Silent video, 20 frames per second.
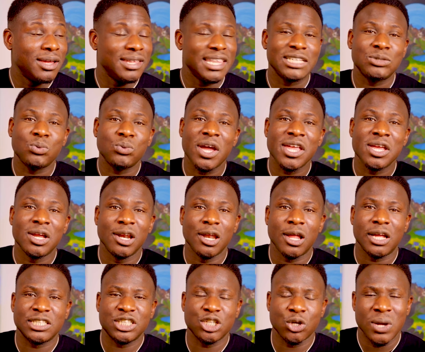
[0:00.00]
That's why you're
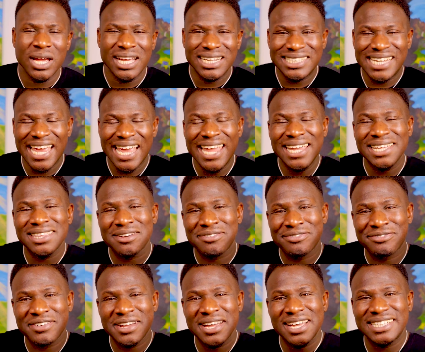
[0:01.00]
lost. So take the
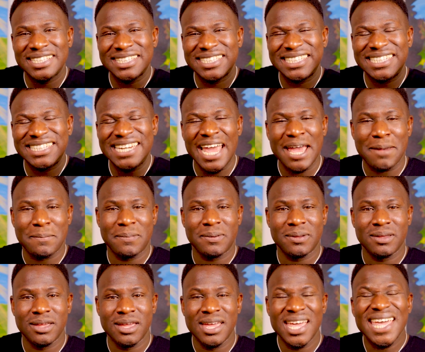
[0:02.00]
first step,
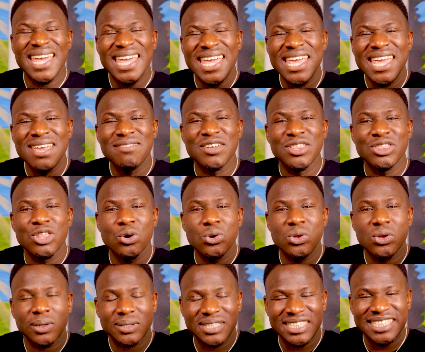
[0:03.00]
even though
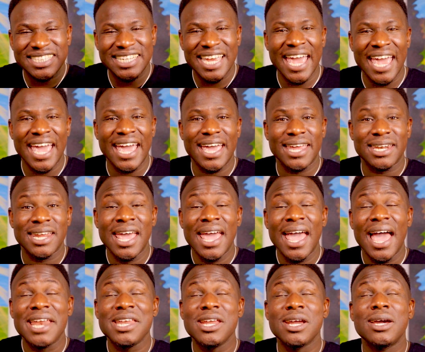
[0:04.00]
you're scared
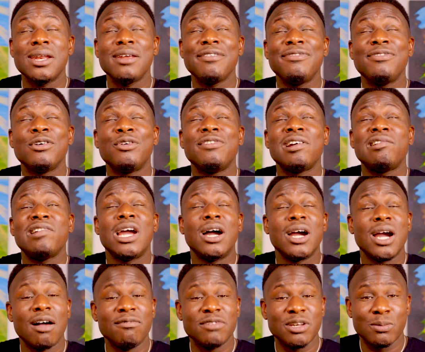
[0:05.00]
and you're going to feel very
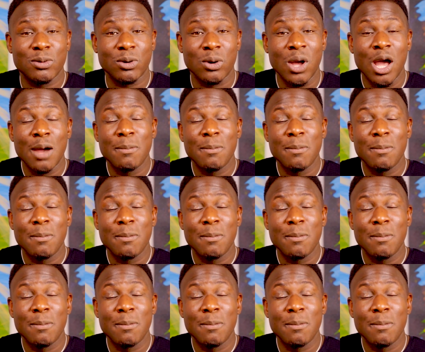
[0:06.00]
uncomfortable.